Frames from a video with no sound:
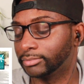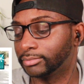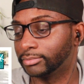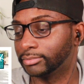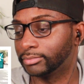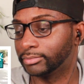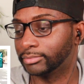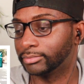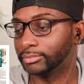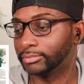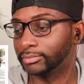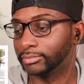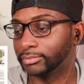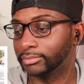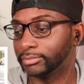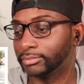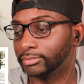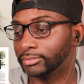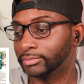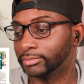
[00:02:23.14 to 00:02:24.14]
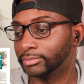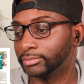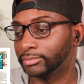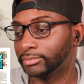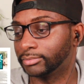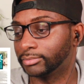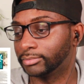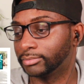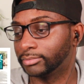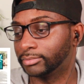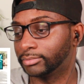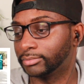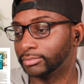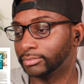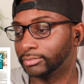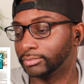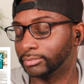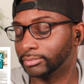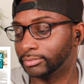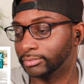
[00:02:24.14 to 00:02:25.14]

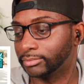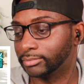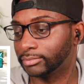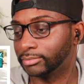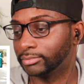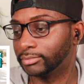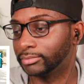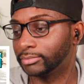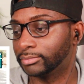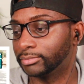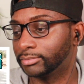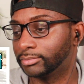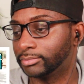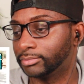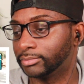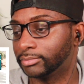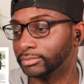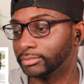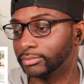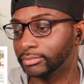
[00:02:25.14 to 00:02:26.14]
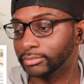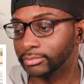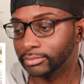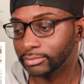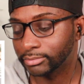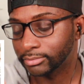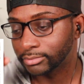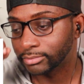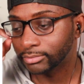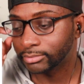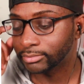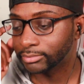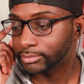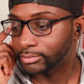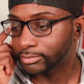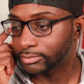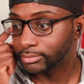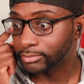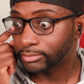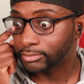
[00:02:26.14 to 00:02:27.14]

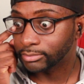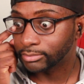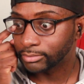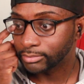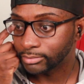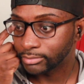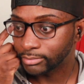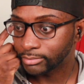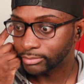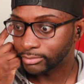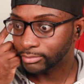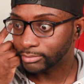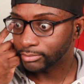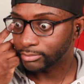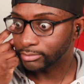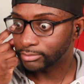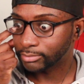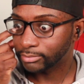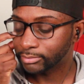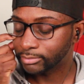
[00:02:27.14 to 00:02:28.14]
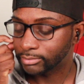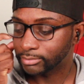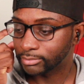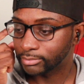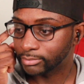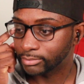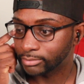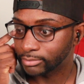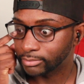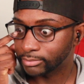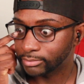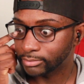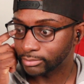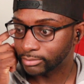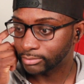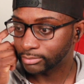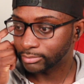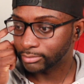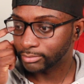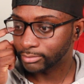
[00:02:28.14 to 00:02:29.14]

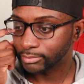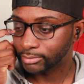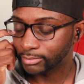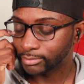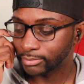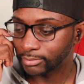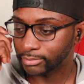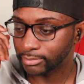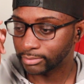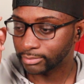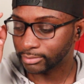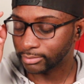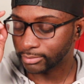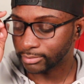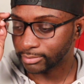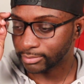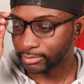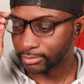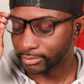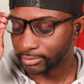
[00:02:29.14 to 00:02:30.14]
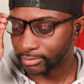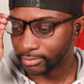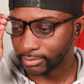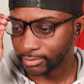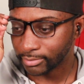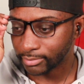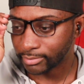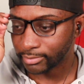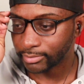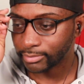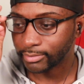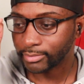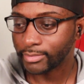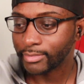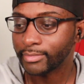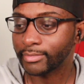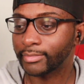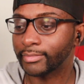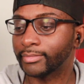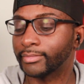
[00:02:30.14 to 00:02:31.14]
(not speaking)